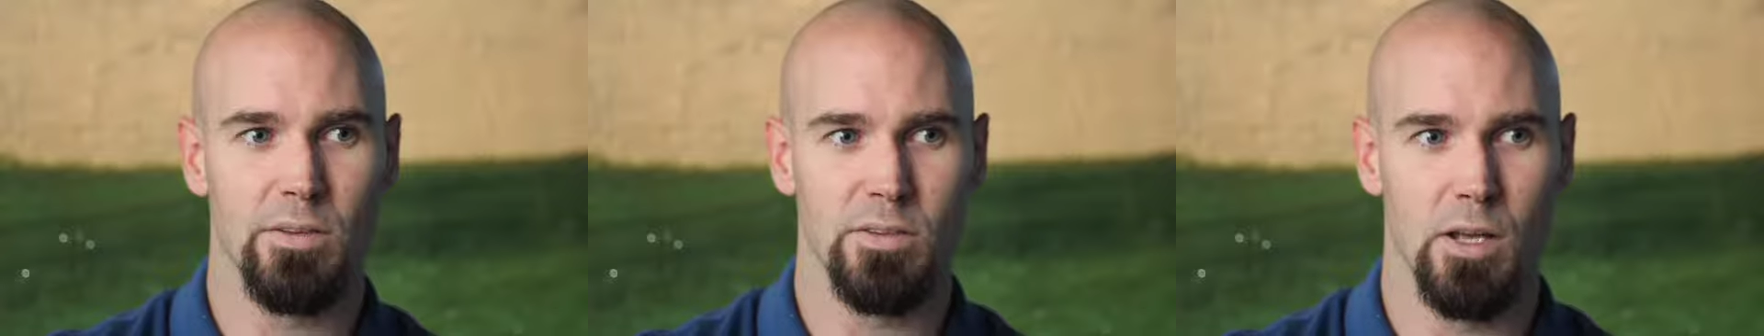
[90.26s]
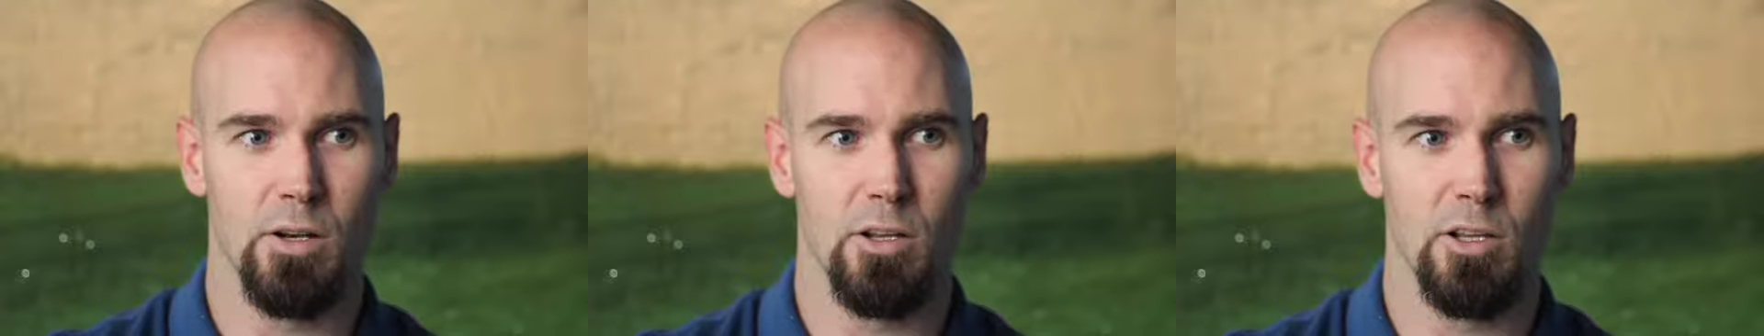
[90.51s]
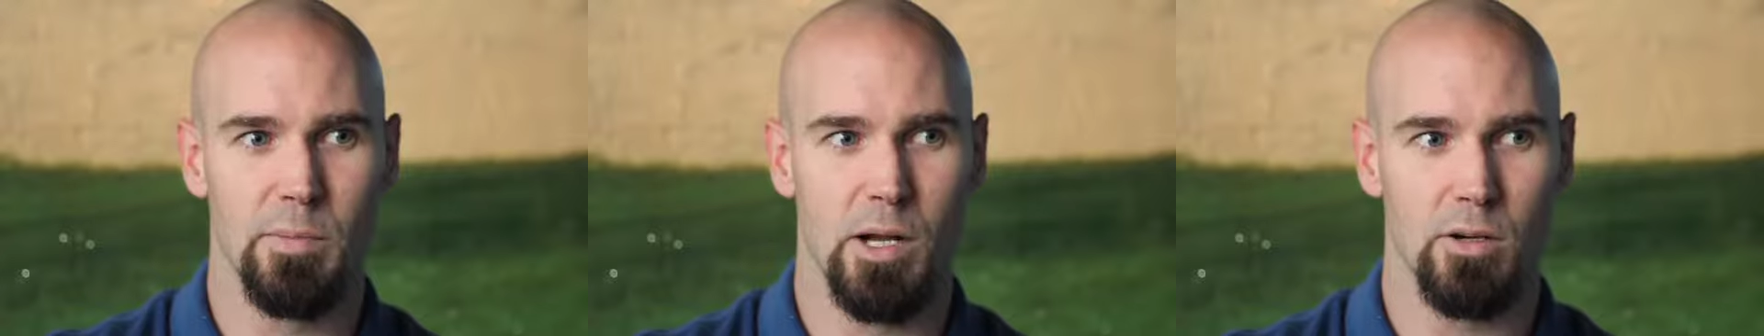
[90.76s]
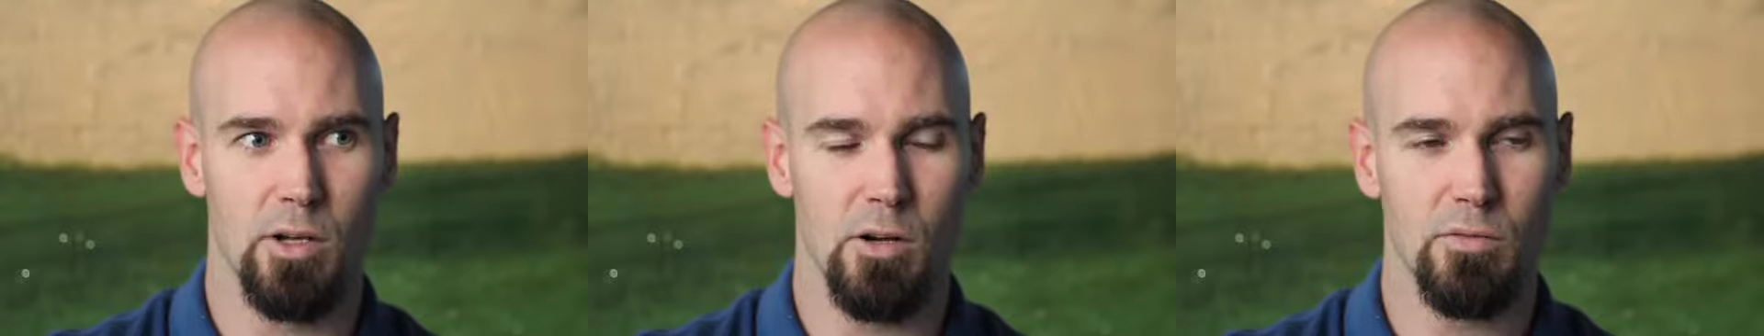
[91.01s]
It's not all
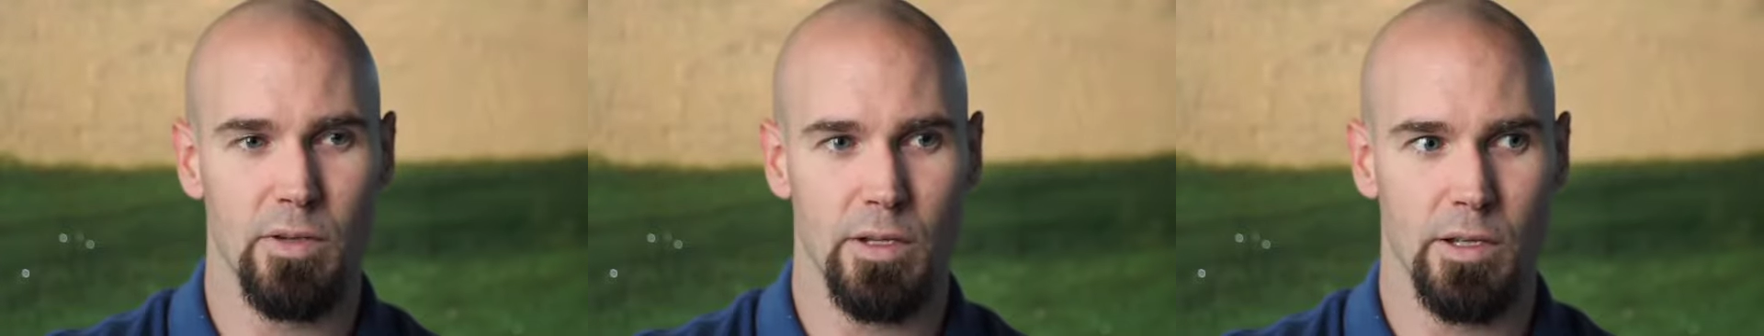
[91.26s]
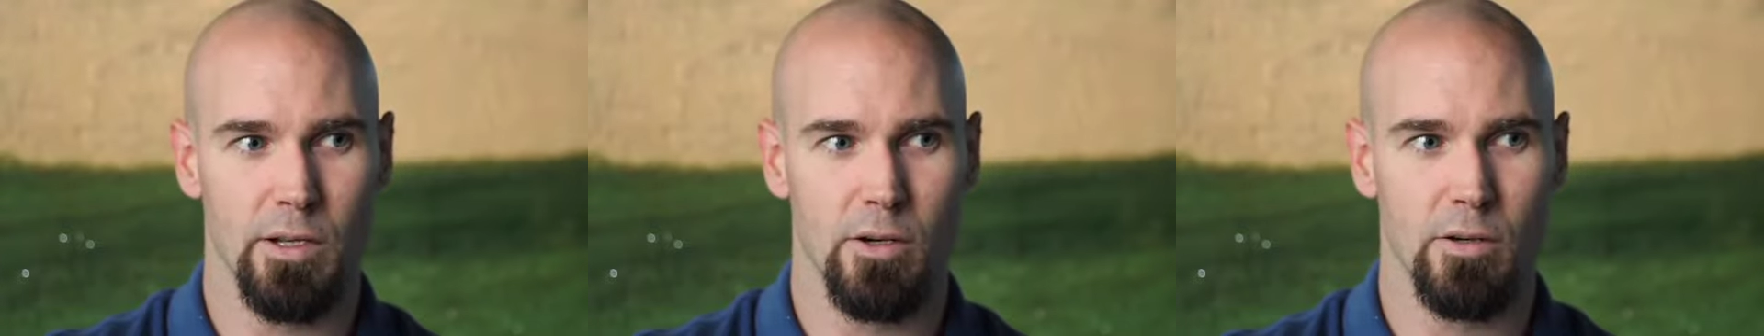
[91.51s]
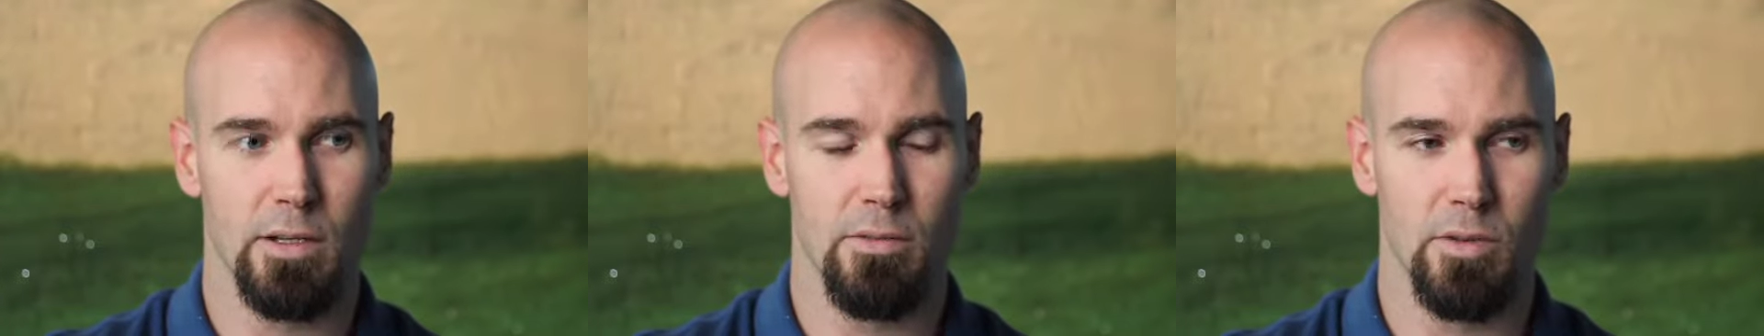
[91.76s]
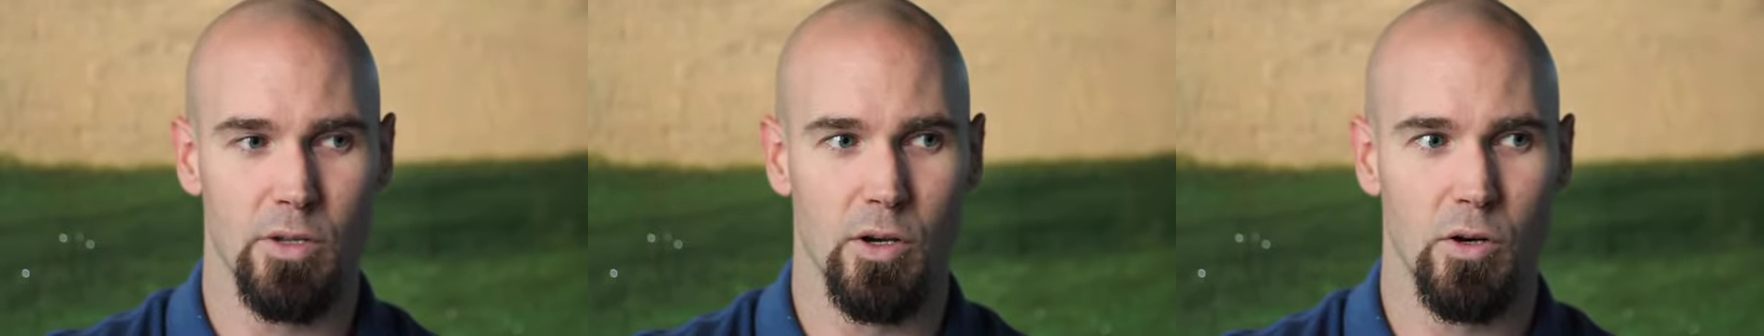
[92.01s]
about golfing here,
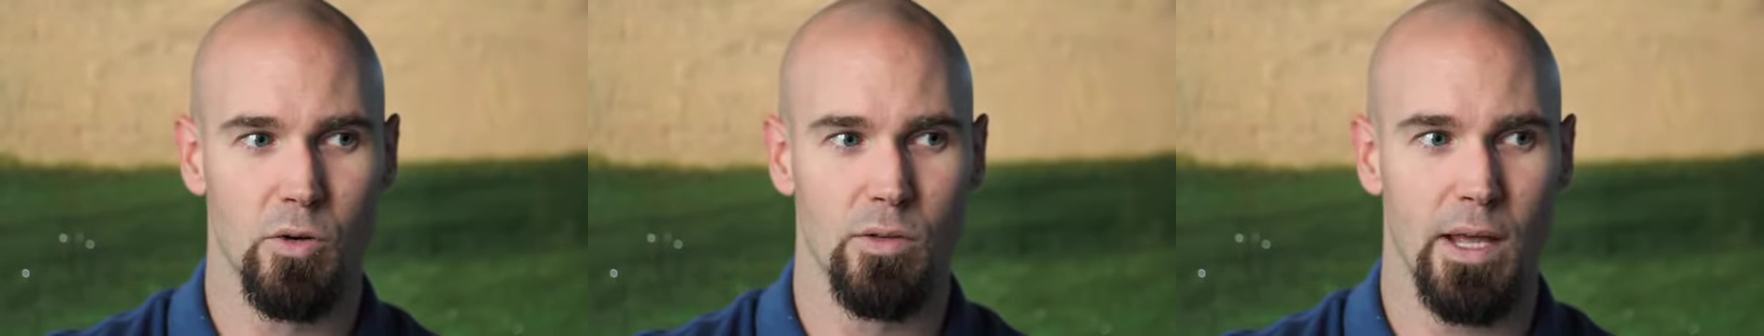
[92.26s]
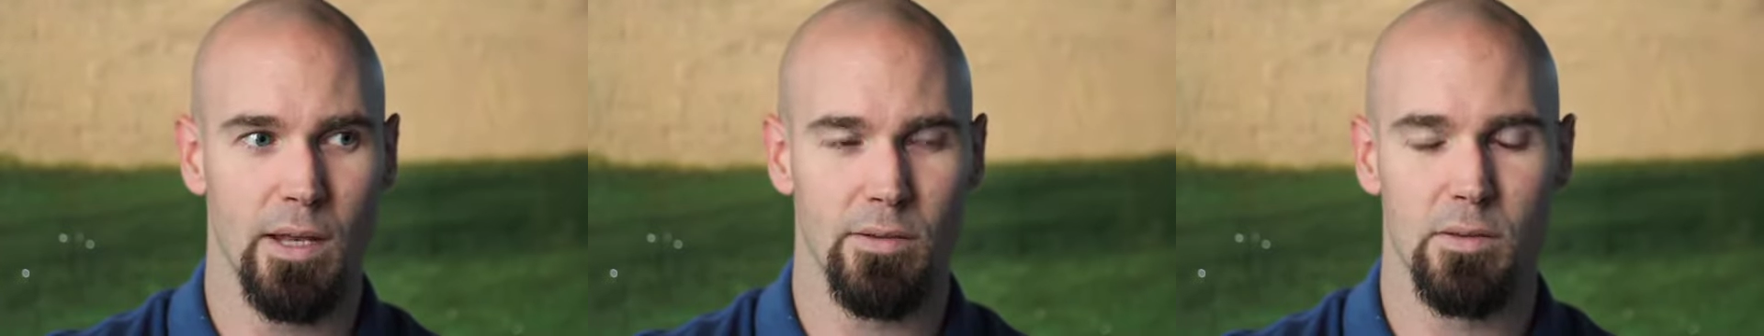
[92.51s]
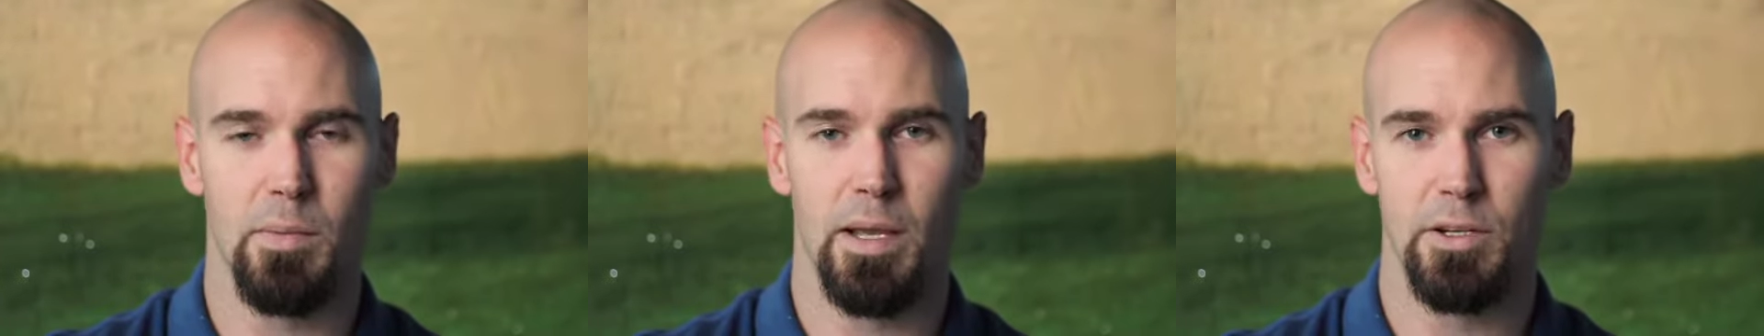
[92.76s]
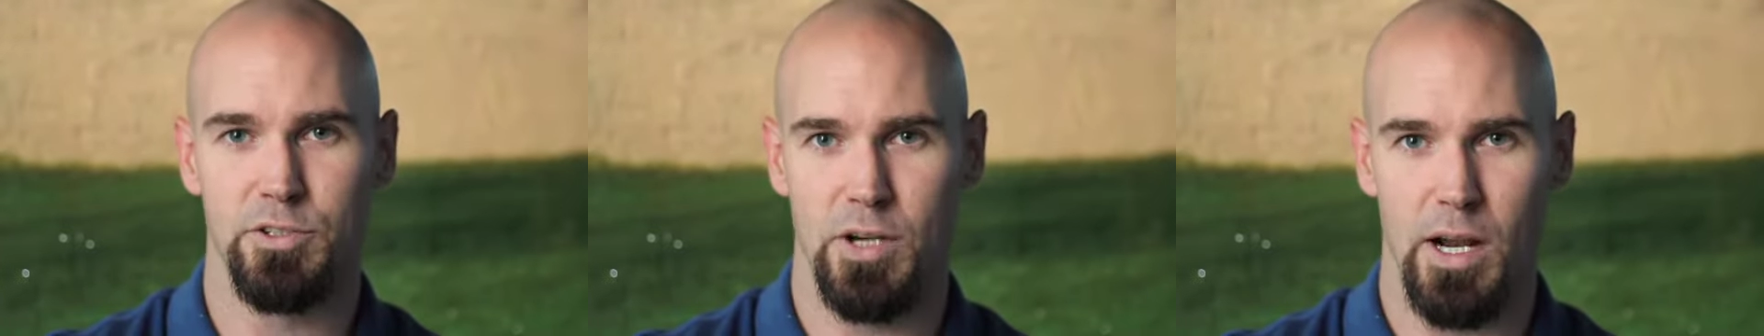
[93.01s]
even though that is the
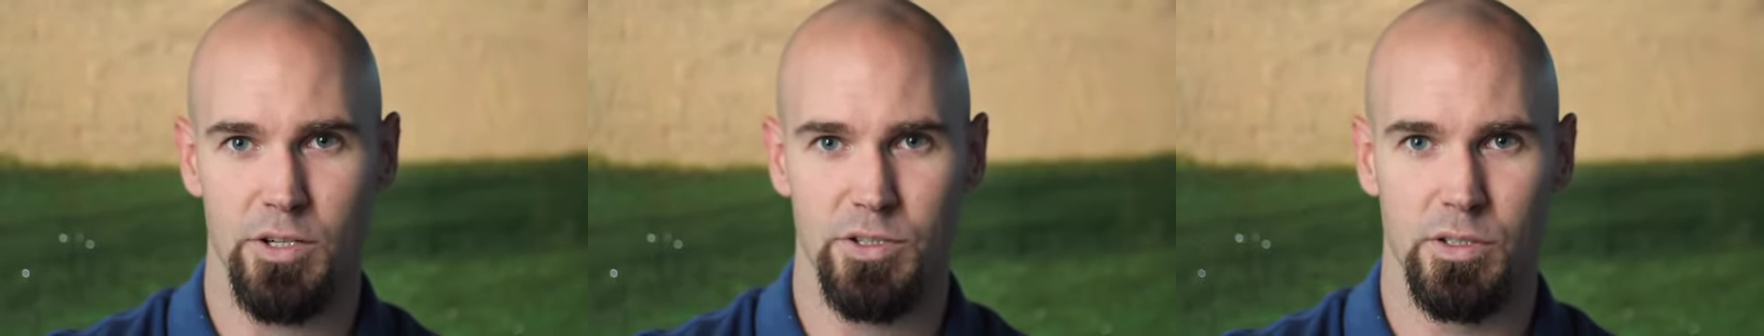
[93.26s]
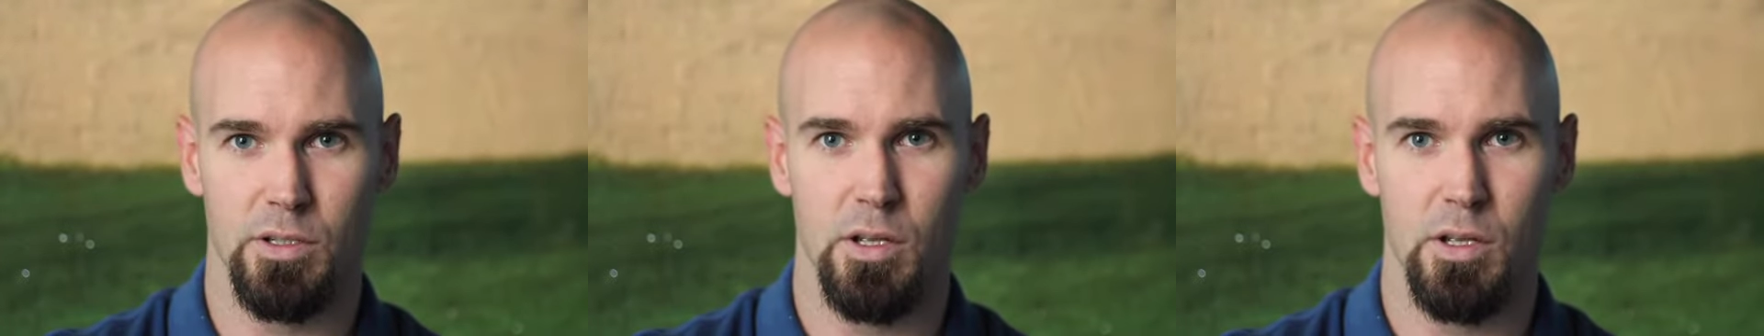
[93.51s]
main attraction.